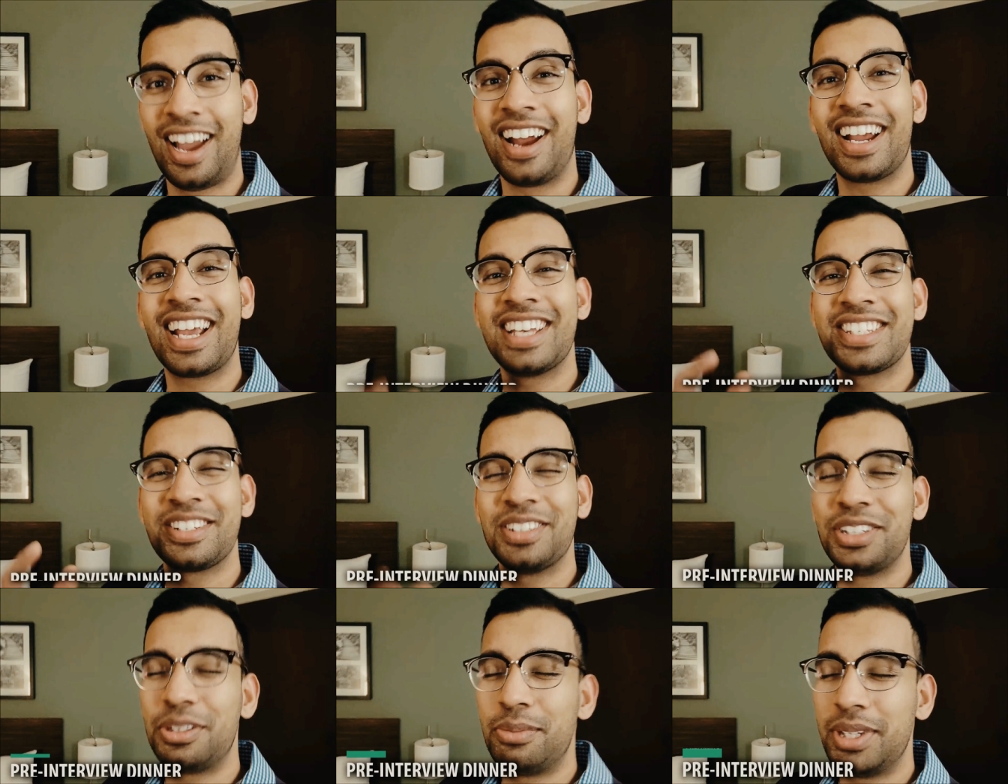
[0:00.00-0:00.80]
All right, guys,
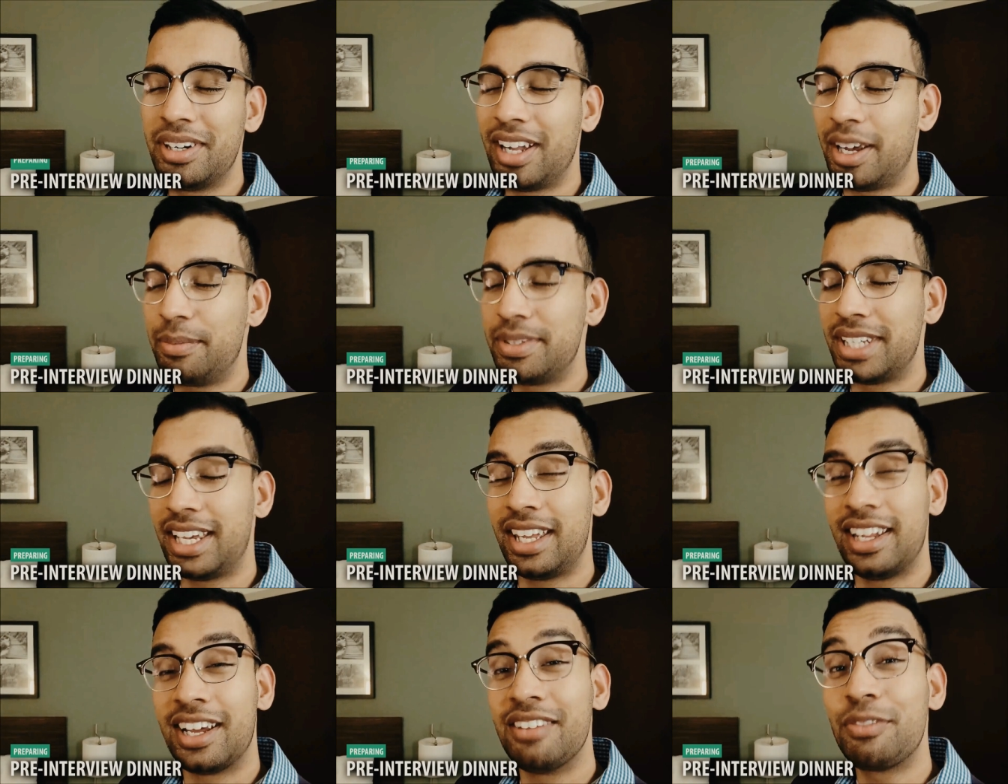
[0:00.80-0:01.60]
so a little bit of an
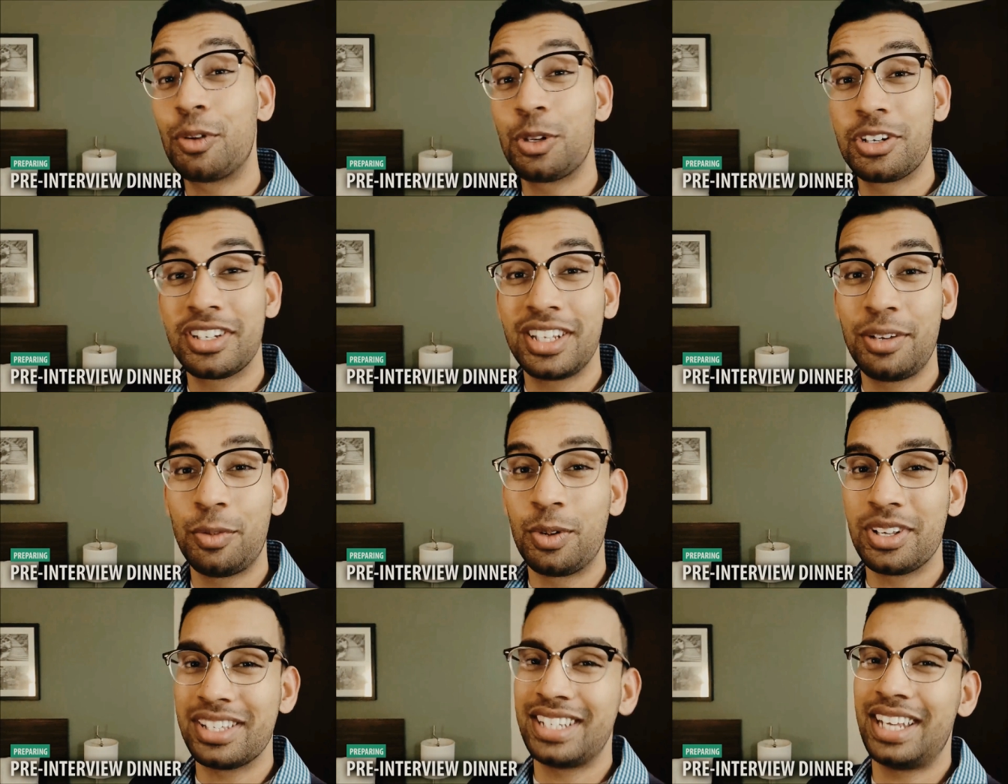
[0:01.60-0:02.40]
update. Unfortunately,
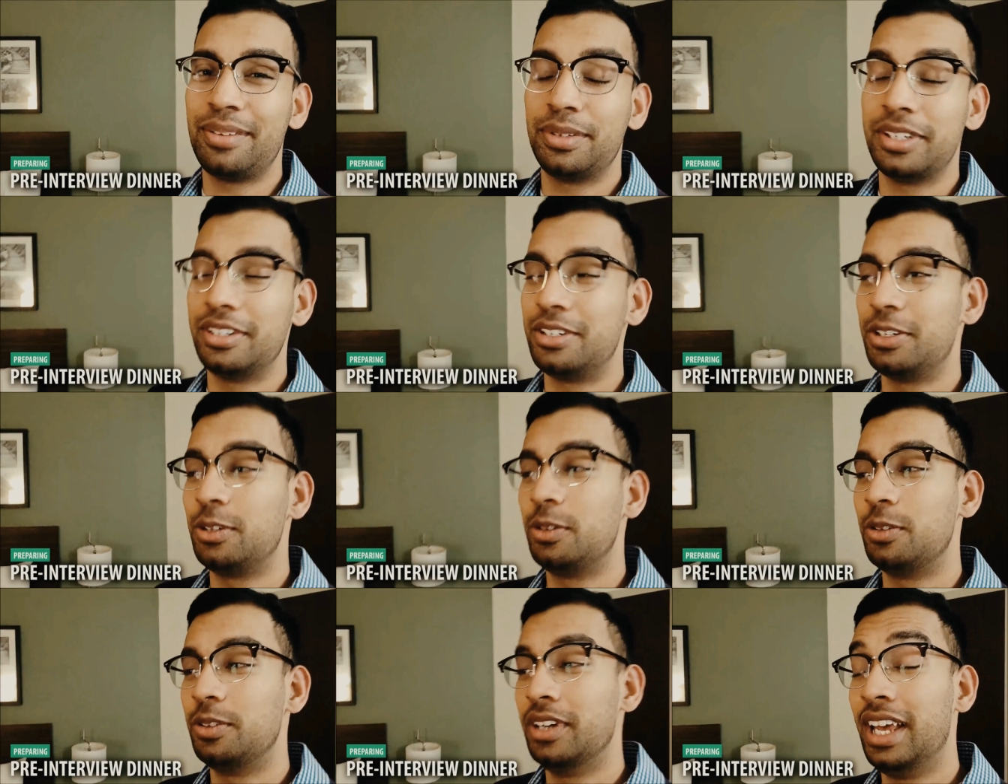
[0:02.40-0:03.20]
wasn't able to
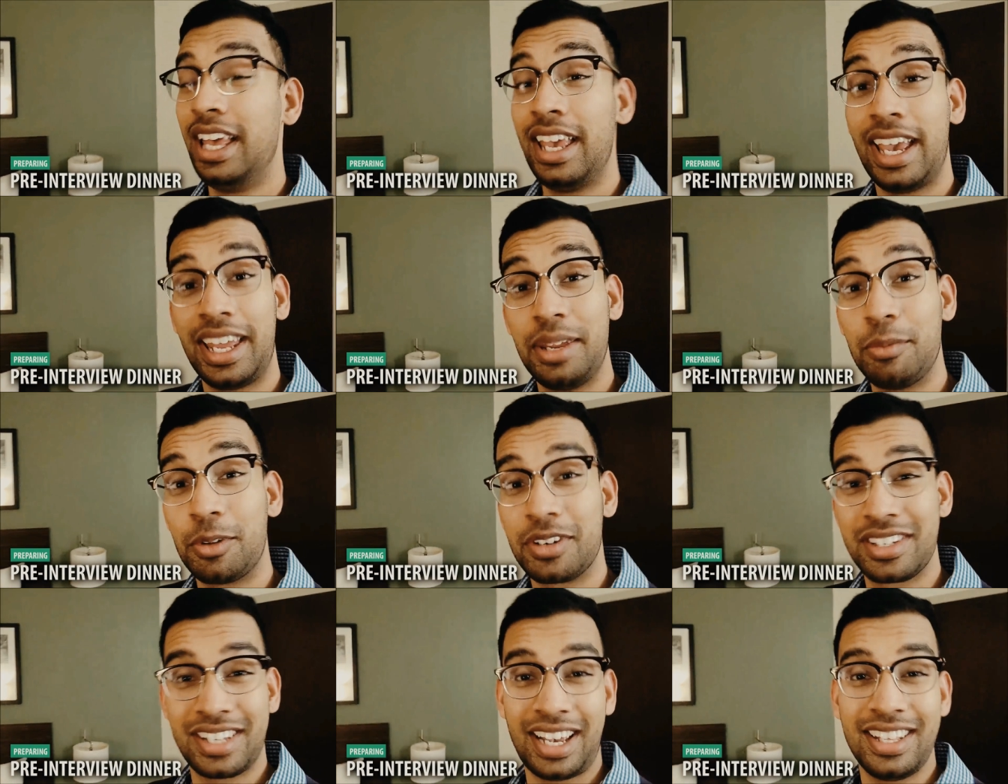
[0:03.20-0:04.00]
do any
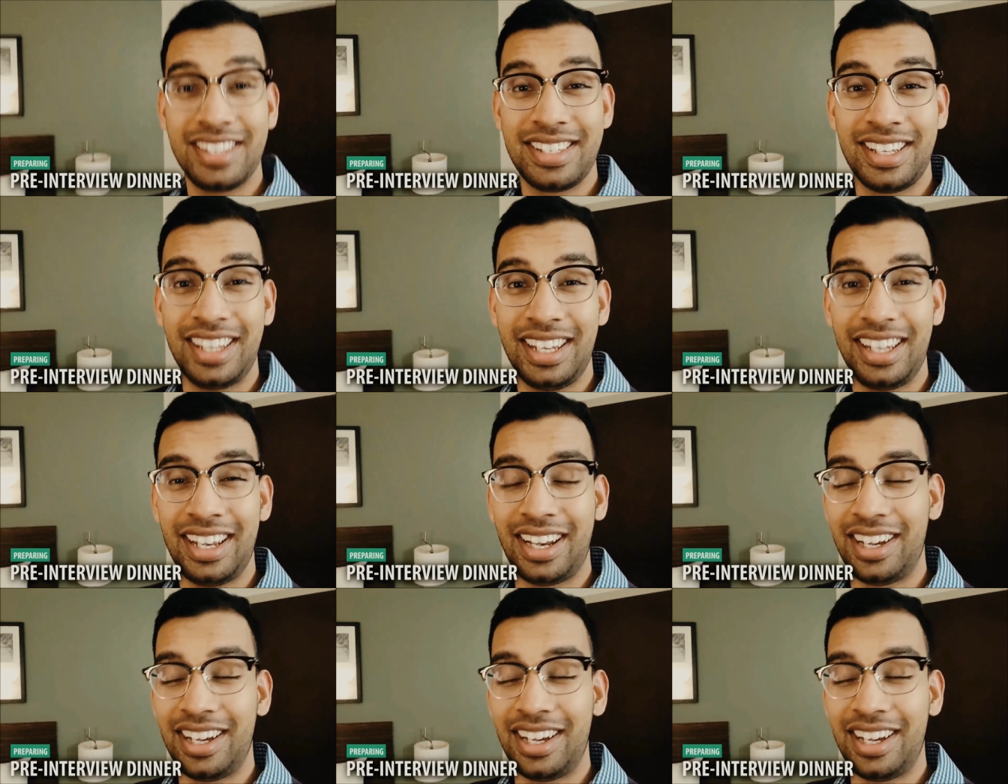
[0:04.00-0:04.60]
more sightseeing.